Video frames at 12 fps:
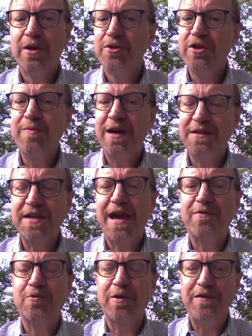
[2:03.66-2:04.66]
2 months
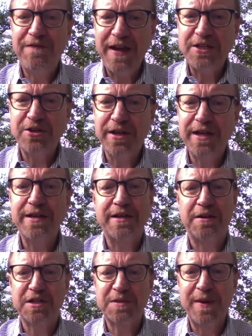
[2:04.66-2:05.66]
after we featured it in
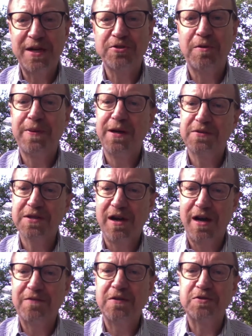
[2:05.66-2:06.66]
our special
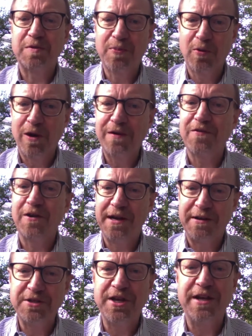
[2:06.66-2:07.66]
post-conference report for
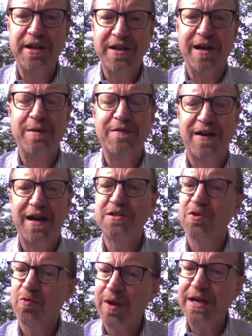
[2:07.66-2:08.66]
Energy and Income
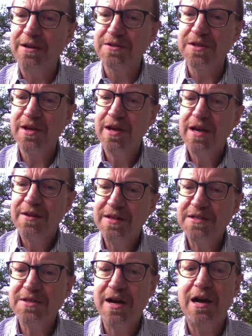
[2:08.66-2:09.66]
Advisor readers,
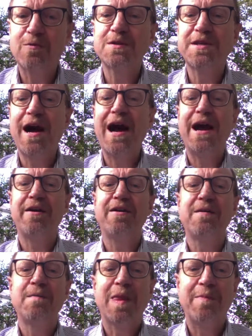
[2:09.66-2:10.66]
this stock was
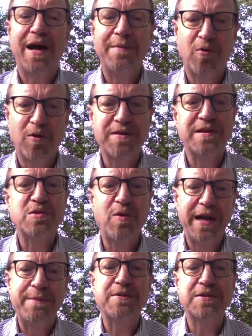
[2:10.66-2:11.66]
higher by more than
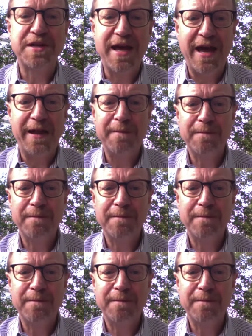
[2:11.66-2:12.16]
20%.